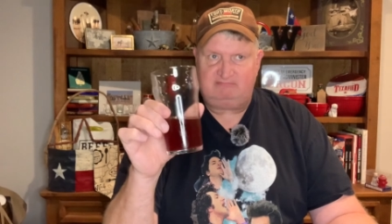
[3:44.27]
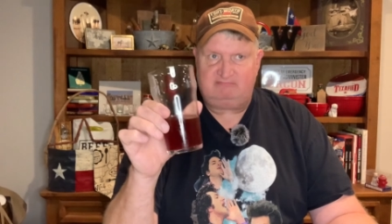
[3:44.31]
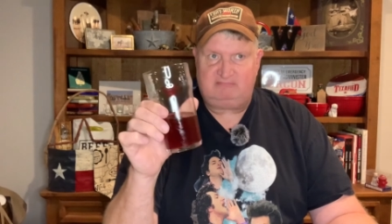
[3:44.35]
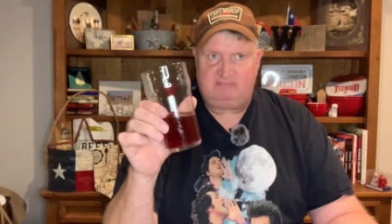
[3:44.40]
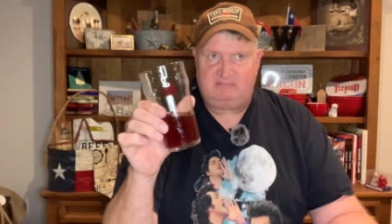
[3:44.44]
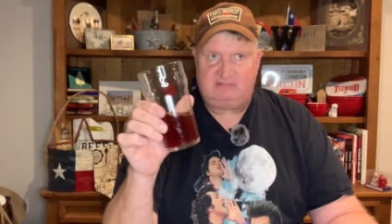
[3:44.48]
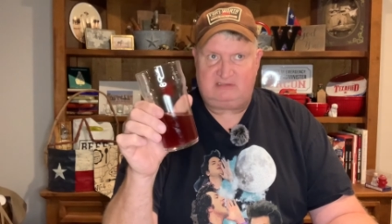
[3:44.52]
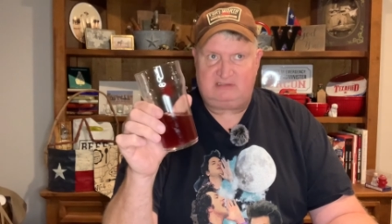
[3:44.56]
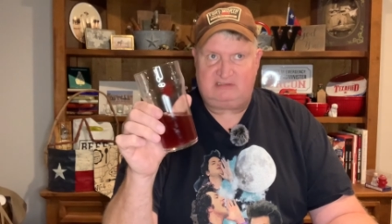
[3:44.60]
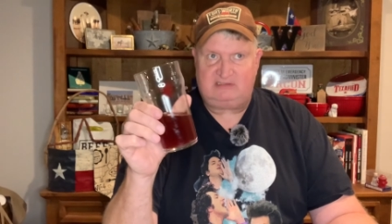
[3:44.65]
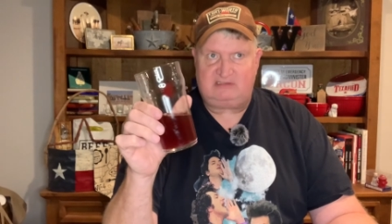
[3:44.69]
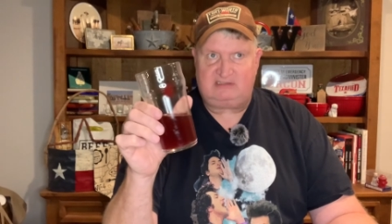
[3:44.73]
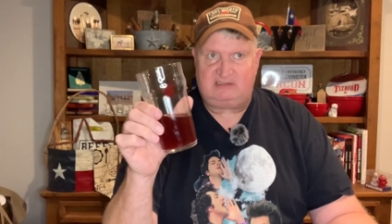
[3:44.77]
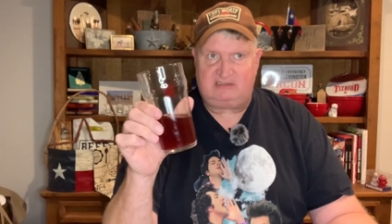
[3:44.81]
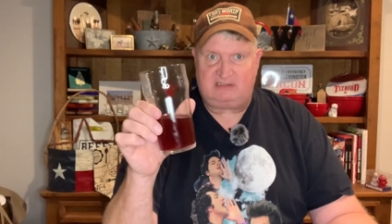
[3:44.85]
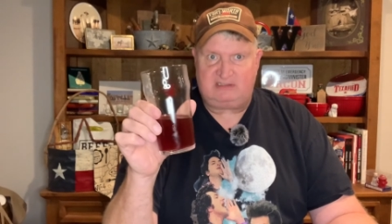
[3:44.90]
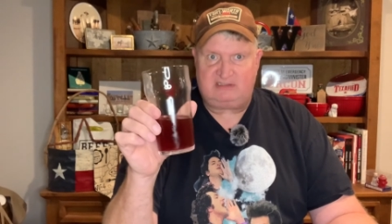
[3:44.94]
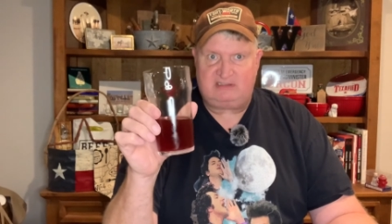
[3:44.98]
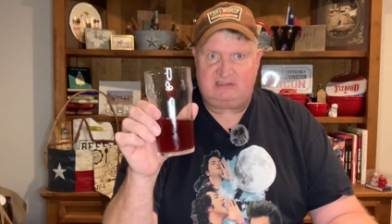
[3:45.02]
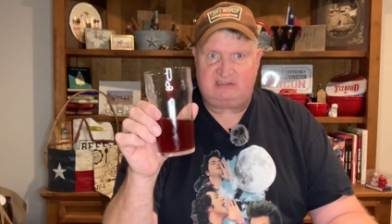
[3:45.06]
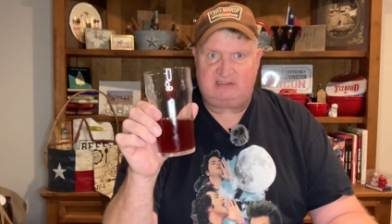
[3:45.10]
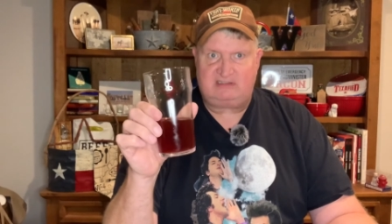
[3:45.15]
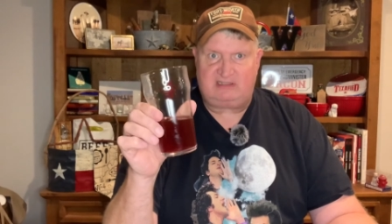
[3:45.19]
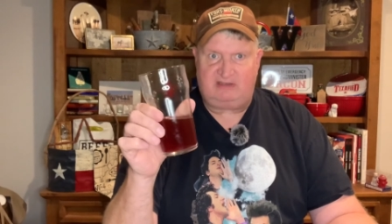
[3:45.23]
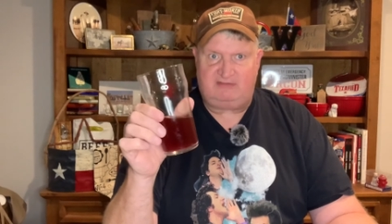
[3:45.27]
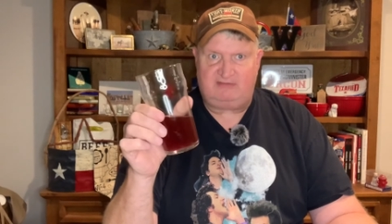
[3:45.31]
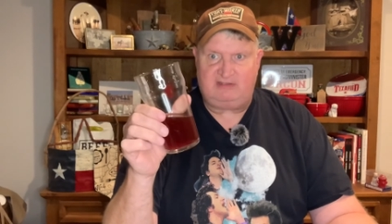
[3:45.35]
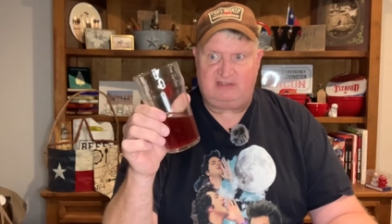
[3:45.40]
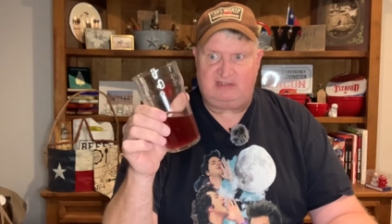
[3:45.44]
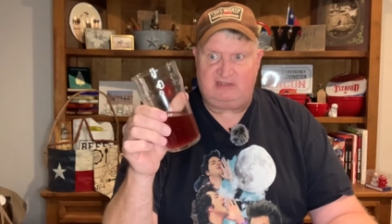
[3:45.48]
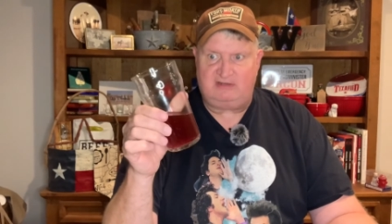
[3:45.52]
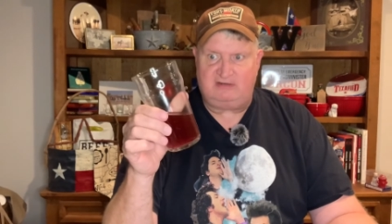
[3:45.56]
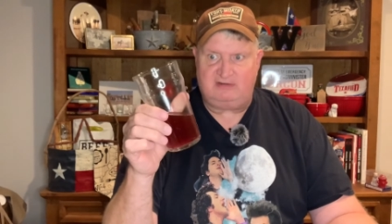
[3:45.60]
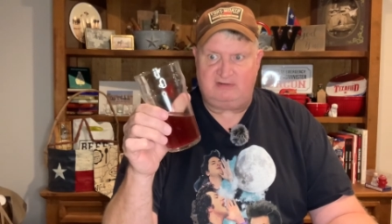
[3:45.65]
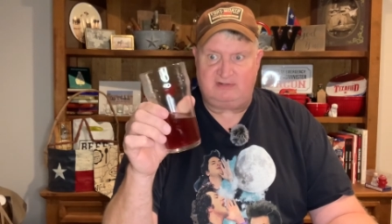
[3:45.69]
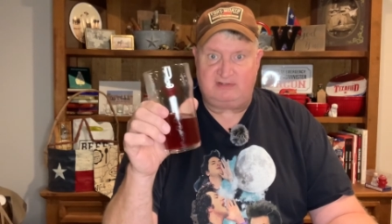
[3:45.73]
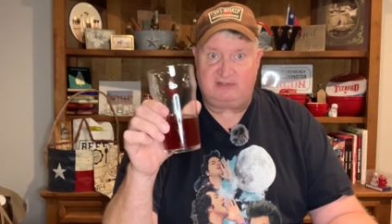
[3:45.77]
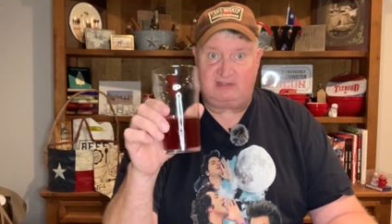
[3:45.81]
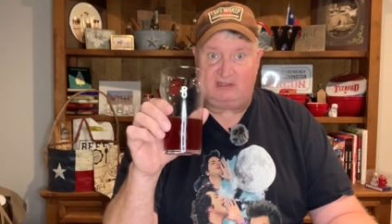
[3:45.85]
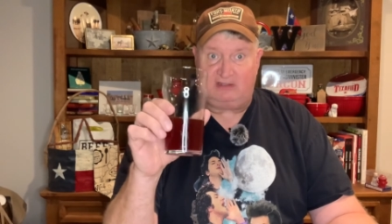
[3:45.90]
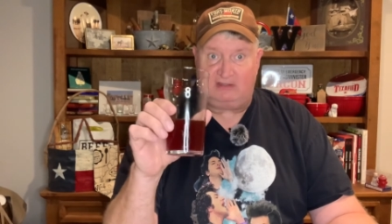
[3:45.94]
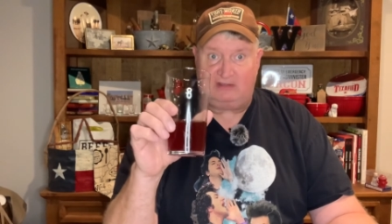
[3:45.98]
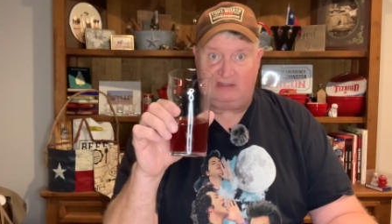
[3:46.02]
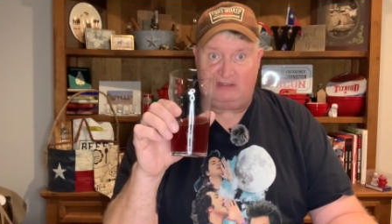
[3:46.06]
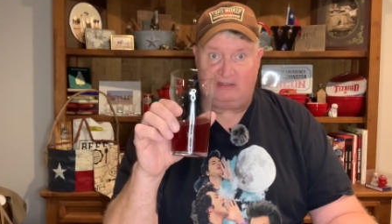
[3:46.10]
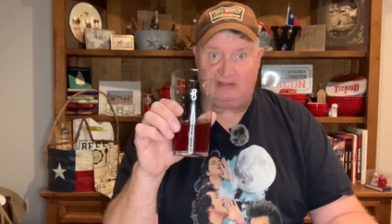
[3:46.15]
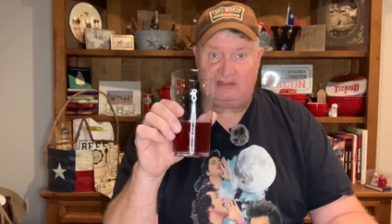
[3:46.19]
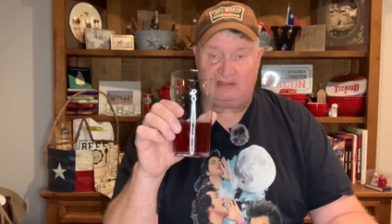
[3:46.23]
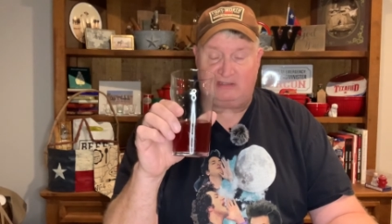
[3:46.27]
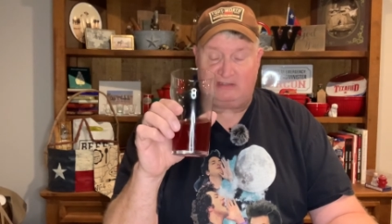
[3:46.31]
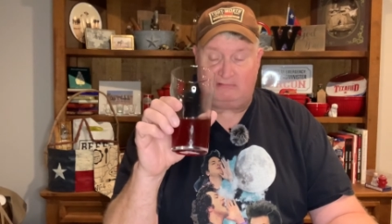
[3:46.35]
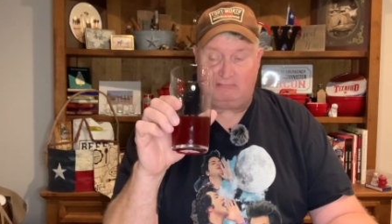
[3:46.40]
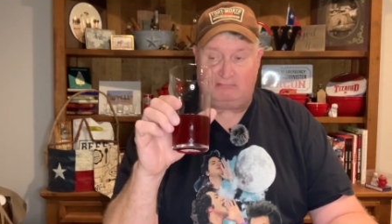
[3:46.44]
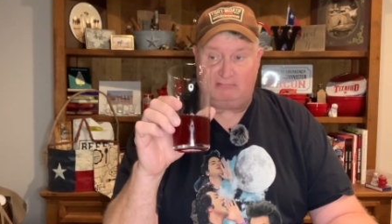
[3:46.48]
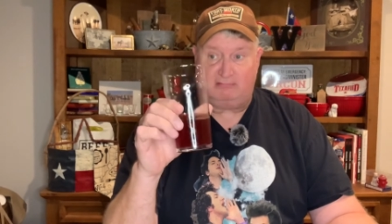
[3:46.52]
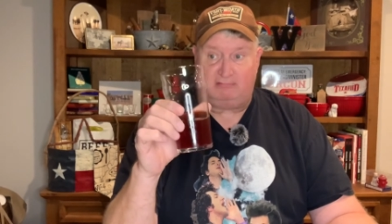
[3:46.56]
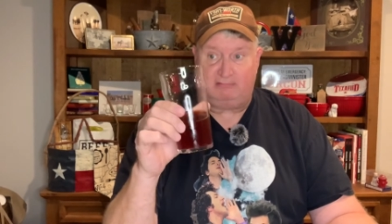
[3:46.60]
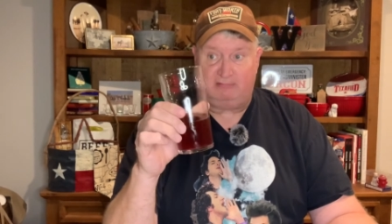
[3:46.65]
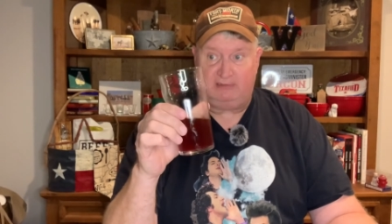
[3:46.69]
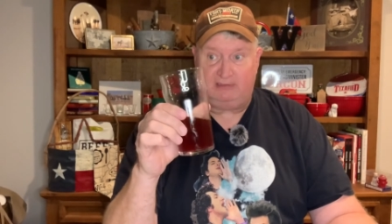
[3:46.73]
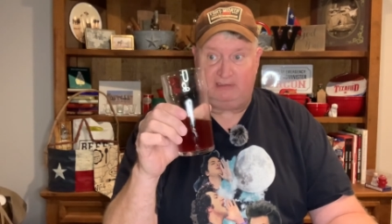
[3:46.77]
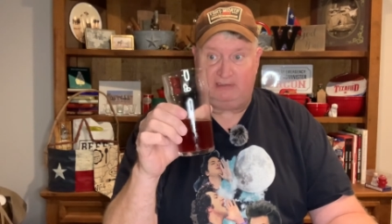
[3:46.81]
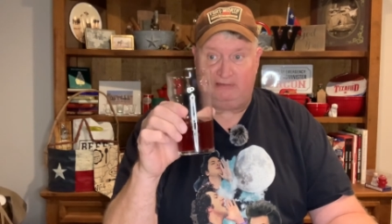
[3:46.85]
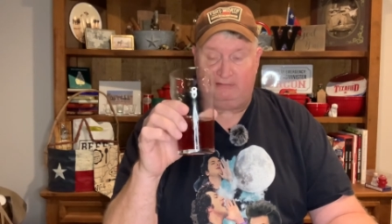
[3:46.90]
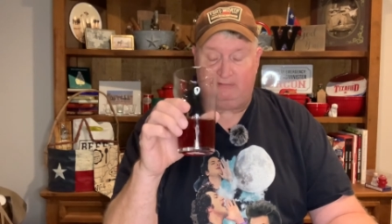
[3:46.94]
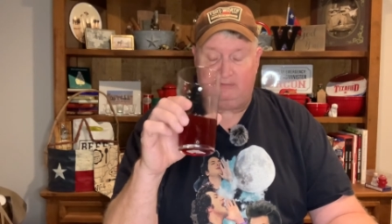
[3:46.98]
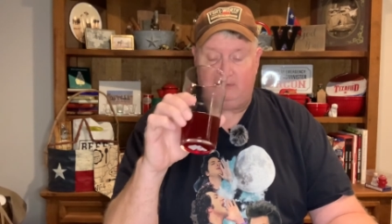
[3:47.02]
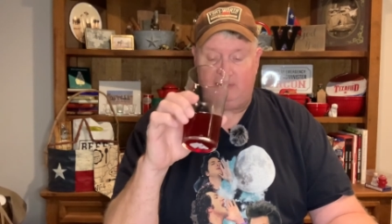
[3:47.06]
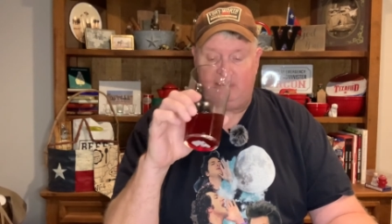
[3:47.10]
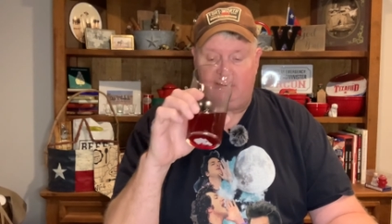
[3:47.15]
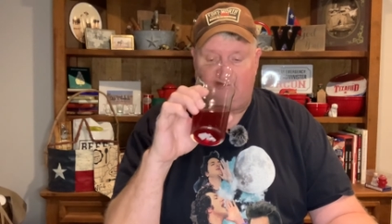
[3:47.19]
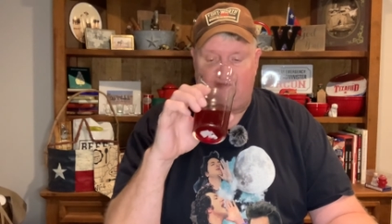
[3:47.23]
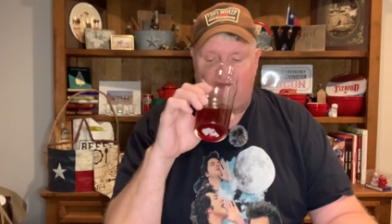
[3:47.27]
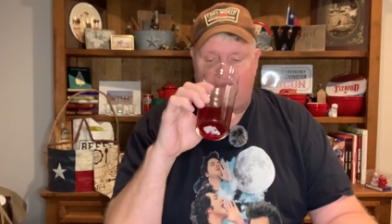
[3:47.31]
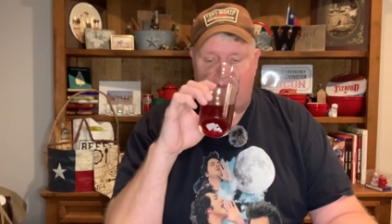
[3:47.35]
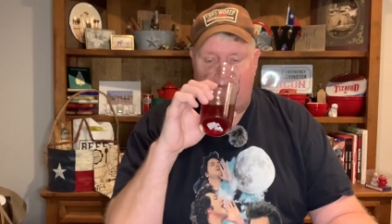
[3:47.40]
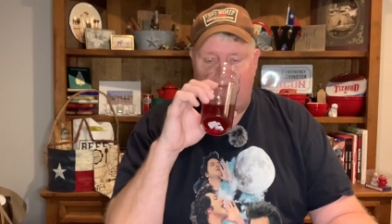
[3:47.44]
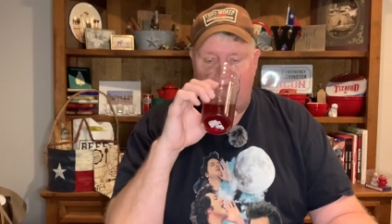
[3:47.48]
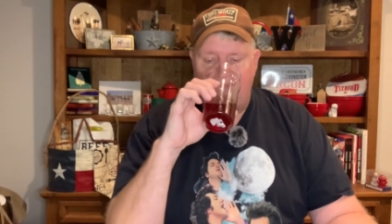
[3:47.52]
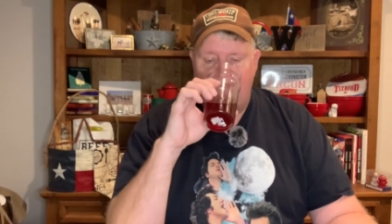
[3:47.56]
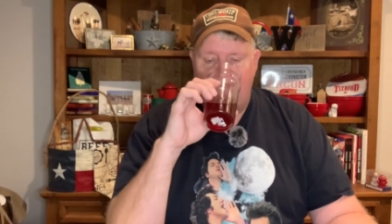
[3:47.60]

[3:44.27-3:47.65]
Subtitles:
6-7 years, and this is really, really good.